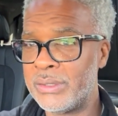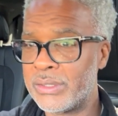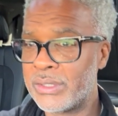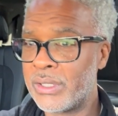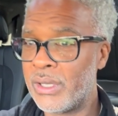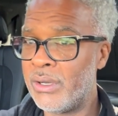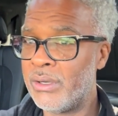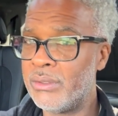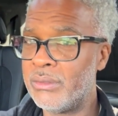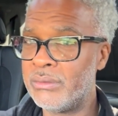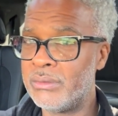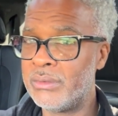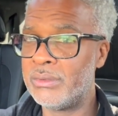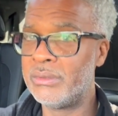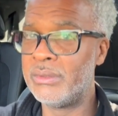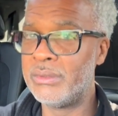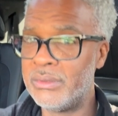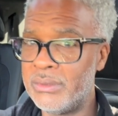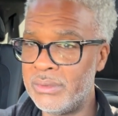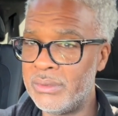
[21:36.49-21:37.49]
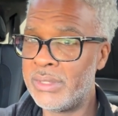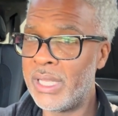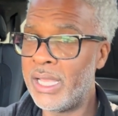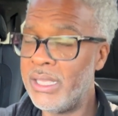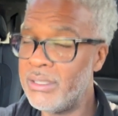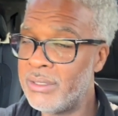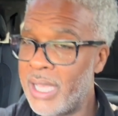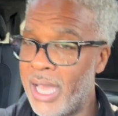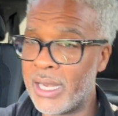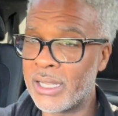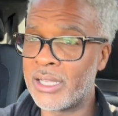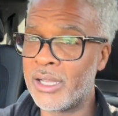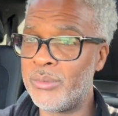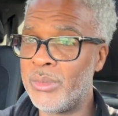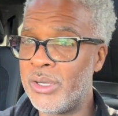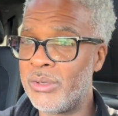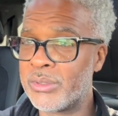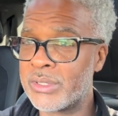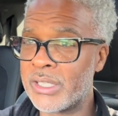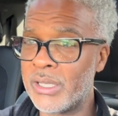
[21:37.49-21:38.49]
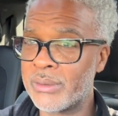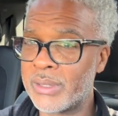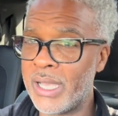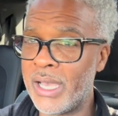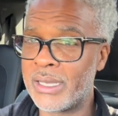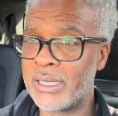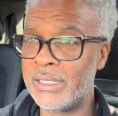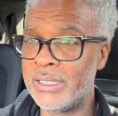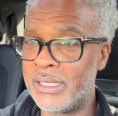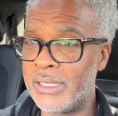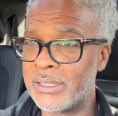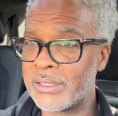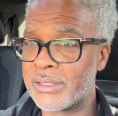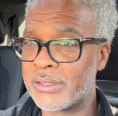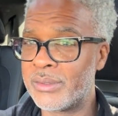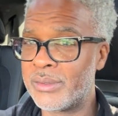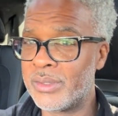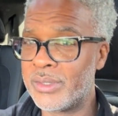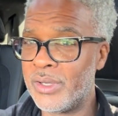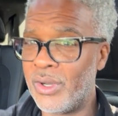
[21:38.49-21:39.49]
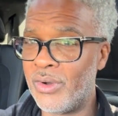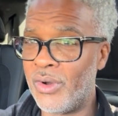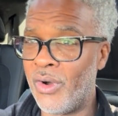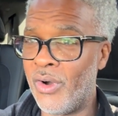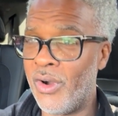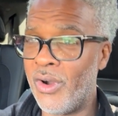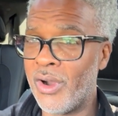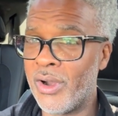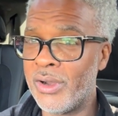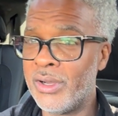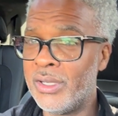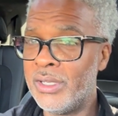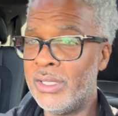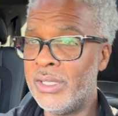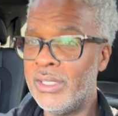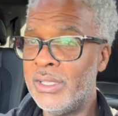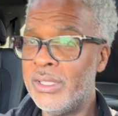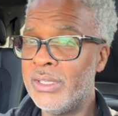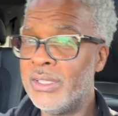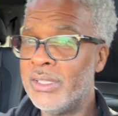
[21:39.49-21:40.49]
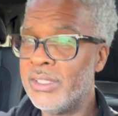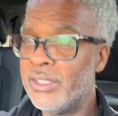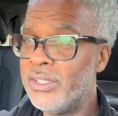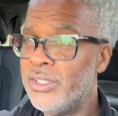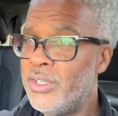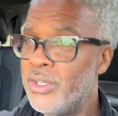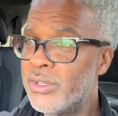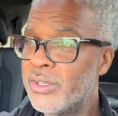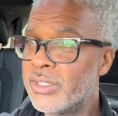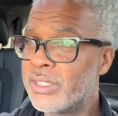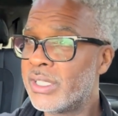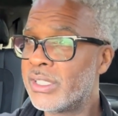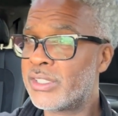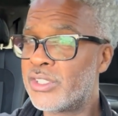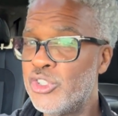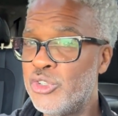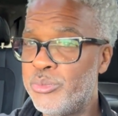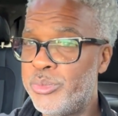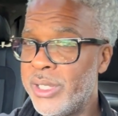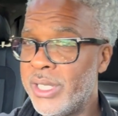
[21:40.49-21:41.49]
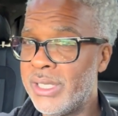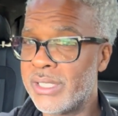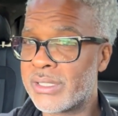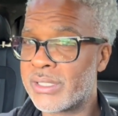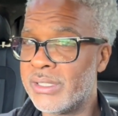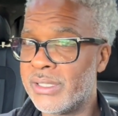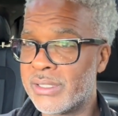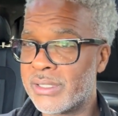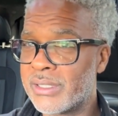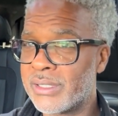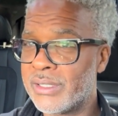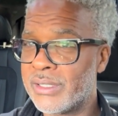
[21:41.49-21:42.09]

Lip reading: So now you got to come up with some kind of hustle, or you could just do business.